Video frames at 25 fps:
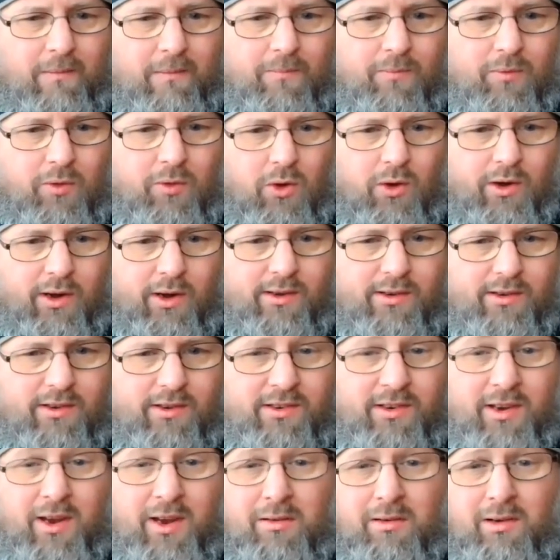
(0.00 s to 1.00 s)
not
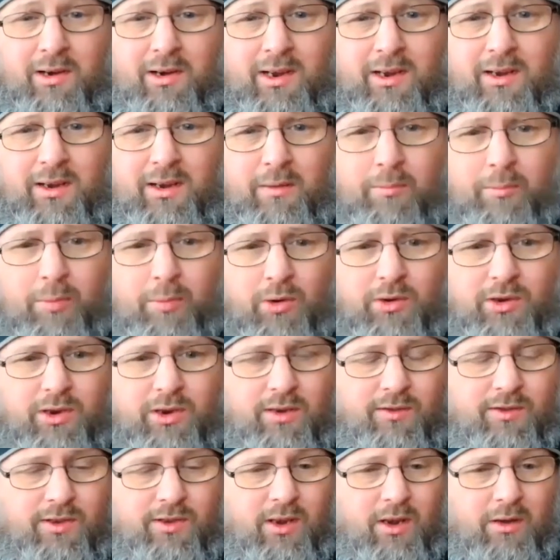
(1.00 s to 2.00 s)
necessarily in
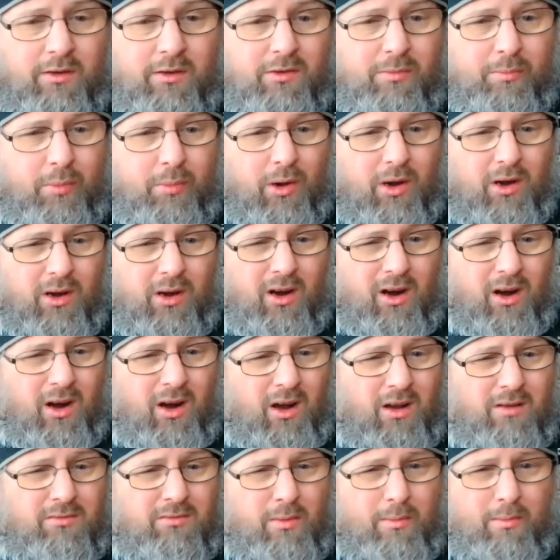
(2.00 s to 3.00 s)
positive terms, but
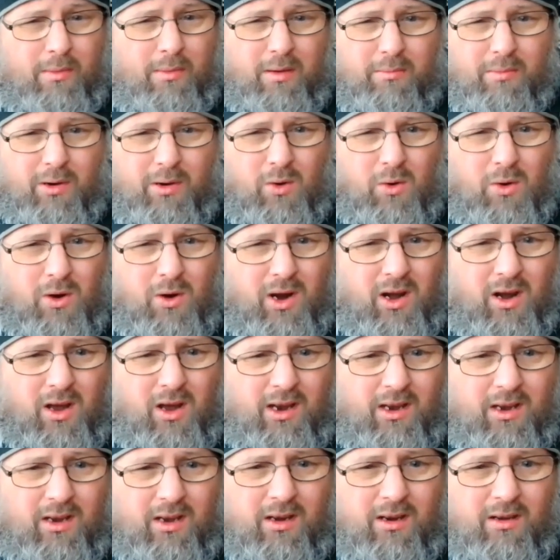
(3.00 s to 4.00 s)
I remember quite
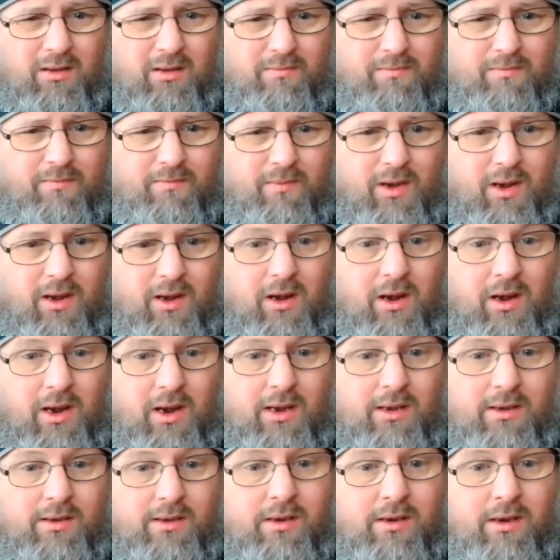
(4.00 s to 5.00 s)
liking it.
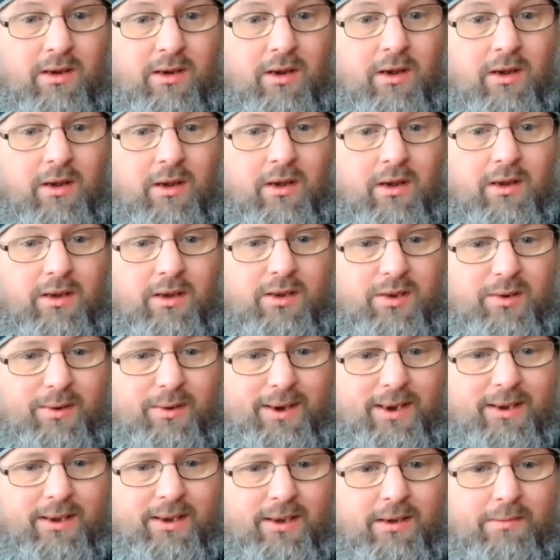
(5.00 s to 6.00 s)
It's
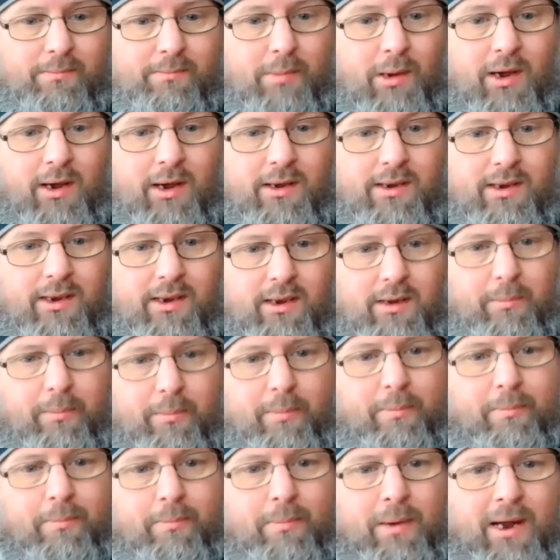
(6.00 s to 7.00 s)
sweet and spicy. The
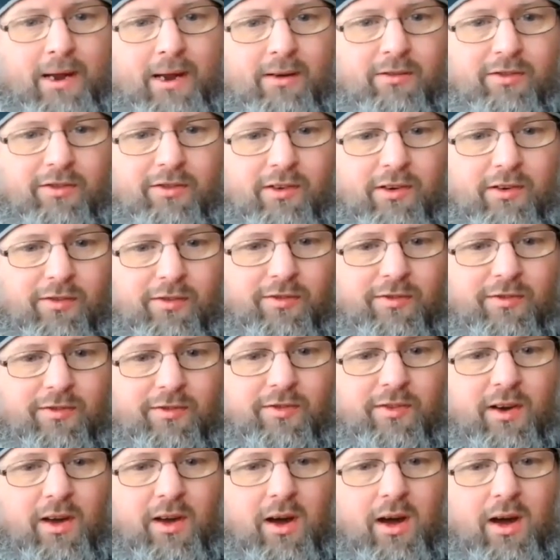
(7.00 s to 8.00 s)
Blandford
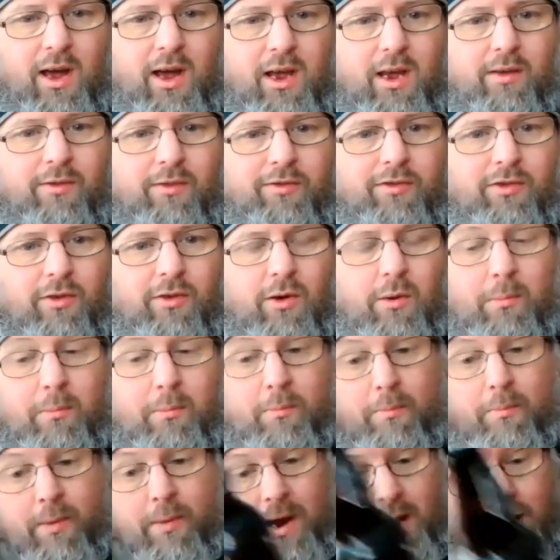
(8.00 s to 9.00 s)
Fly
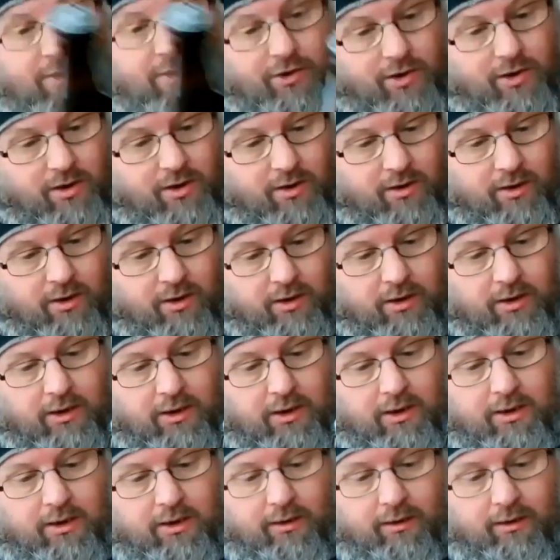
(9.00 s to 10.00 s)
from Badger,
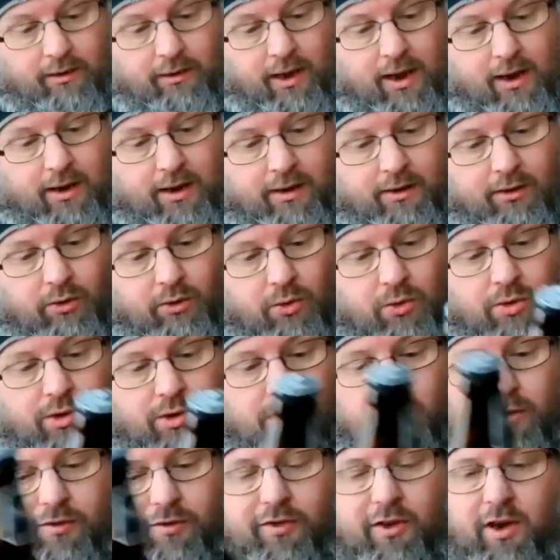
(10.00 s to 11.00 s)
down in
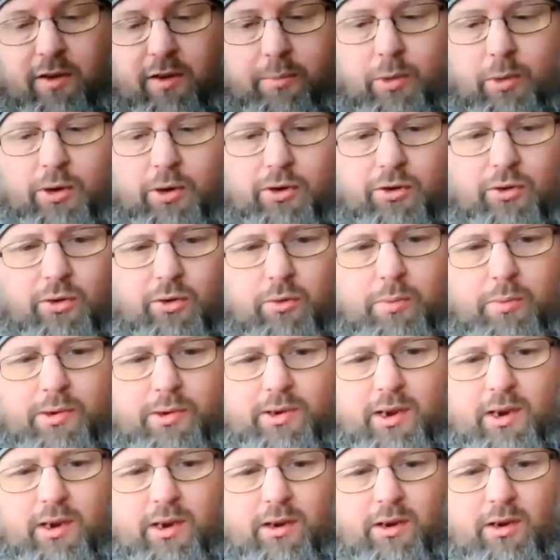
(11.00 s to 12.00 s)
Dorset,
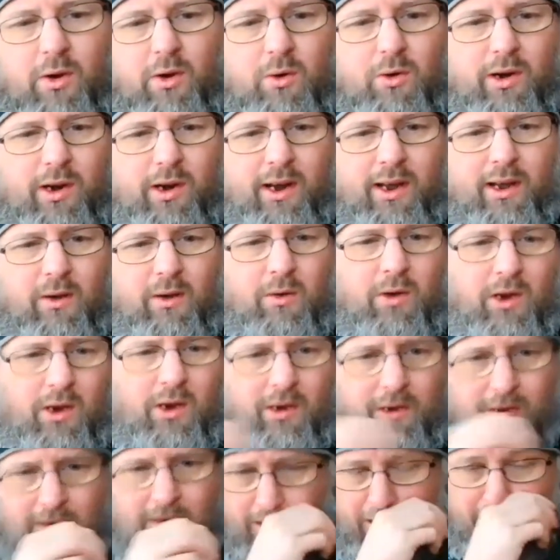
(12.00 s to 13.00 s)
5.2% golden ale.
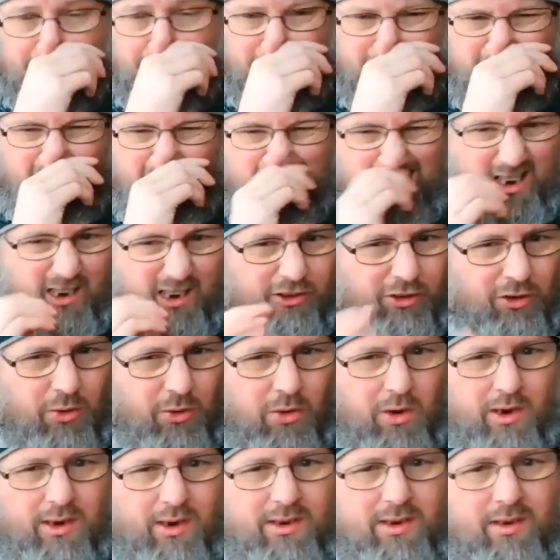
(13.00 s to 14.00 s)
I
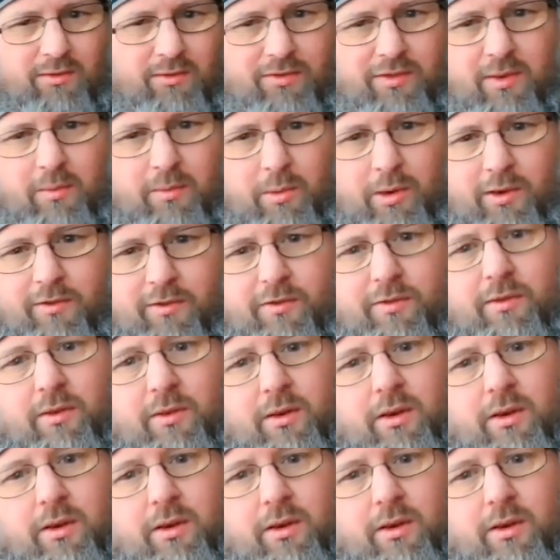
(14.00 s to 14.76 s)
do like something with